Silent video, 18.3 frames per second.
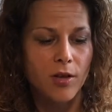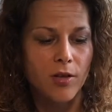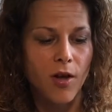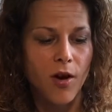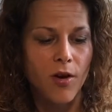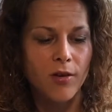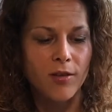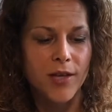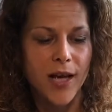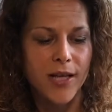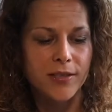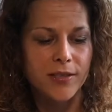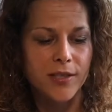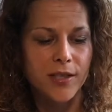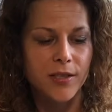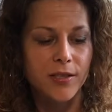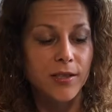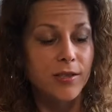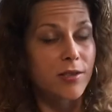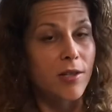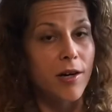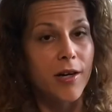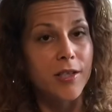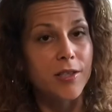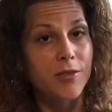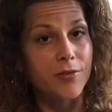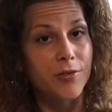long-lasting
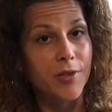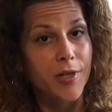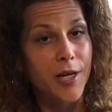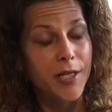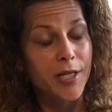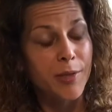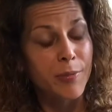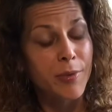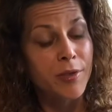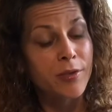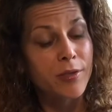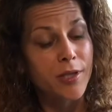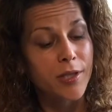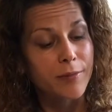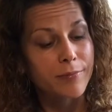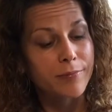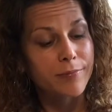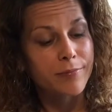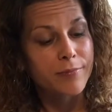designs for any building.